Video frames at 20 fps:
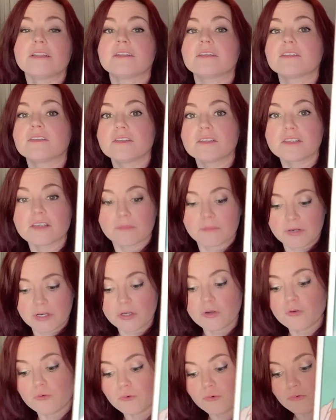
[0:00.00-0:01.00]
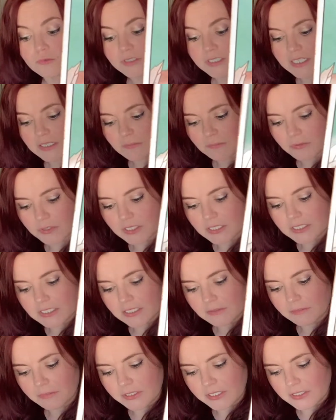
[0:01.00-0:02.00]
This is somebody who deeply,
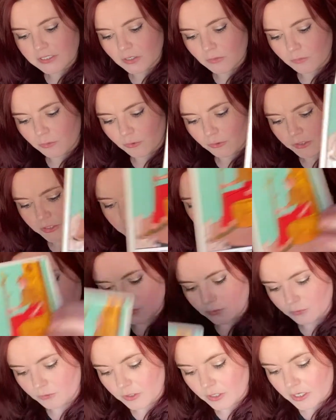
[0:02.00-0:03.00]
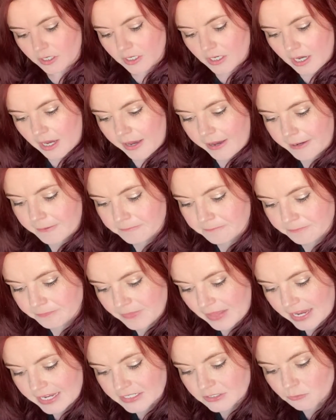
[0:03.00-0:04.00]
deeply supports you.
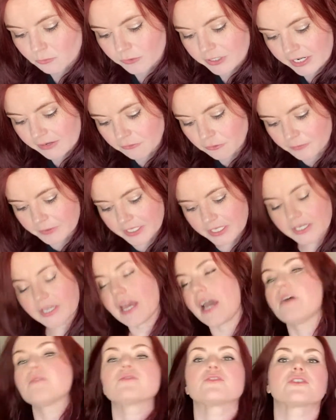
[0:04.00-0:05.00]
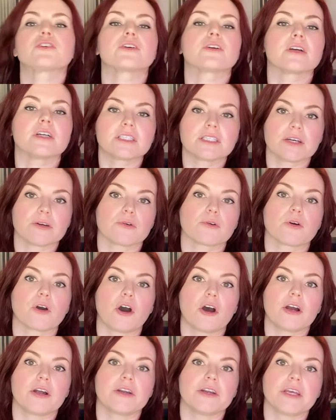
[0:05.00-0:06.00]
And whenever we encounter a tarot
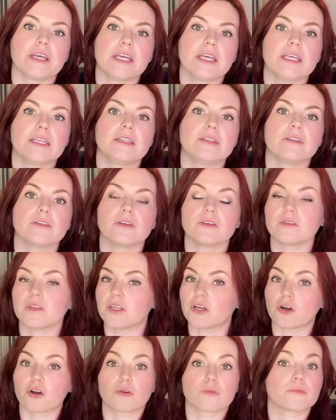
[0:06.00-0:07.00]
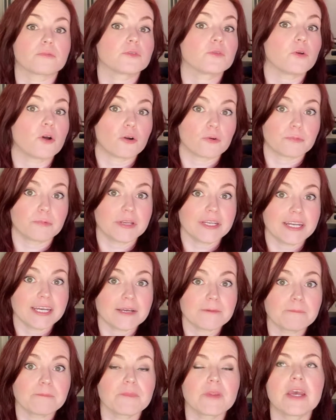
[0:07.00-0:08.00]
card in our
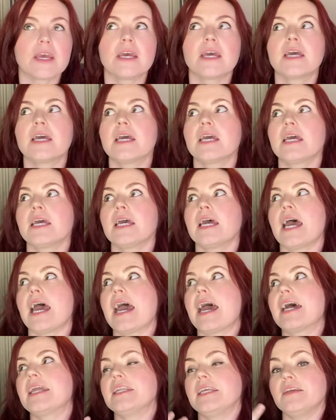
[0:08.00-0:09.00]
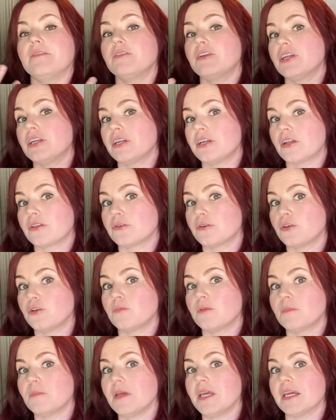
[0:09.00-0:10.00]
reading, and even in another
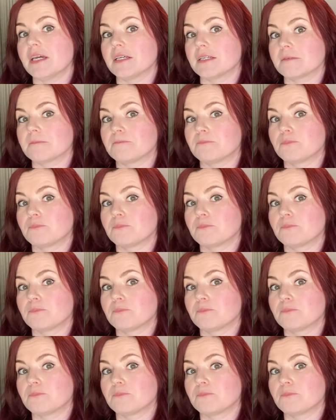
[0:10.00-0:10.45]
human being,